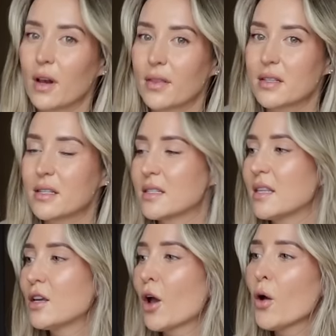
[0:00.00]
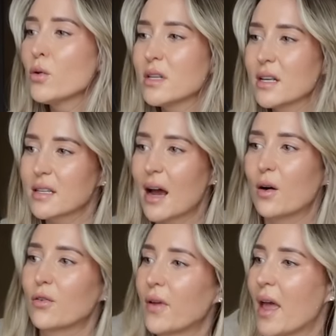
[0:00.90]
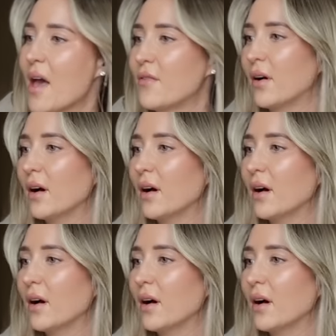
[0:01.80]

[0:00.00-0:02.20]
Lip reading: like this is the coziest outfit ever.